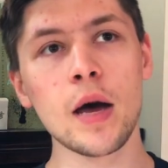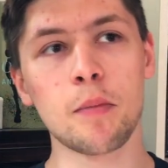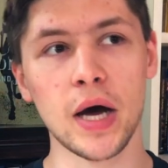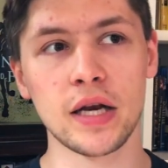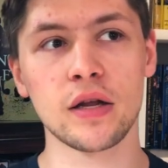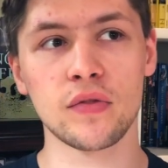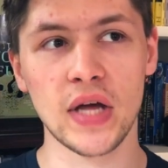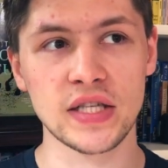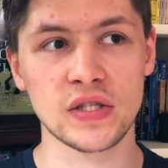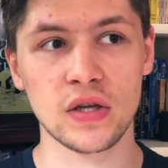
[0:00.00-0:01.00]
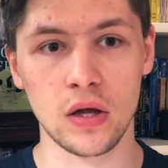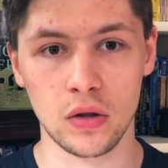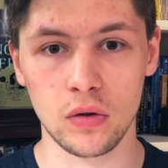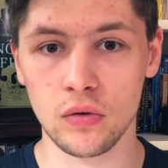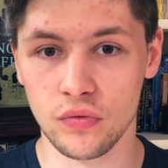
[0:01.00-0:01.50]
but that's
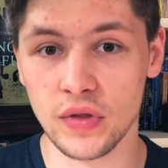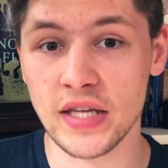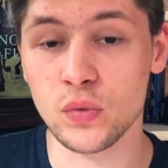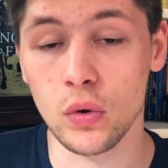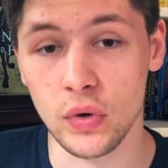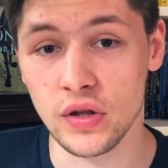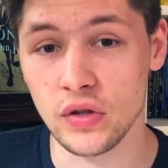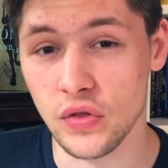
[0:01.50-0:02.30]
what we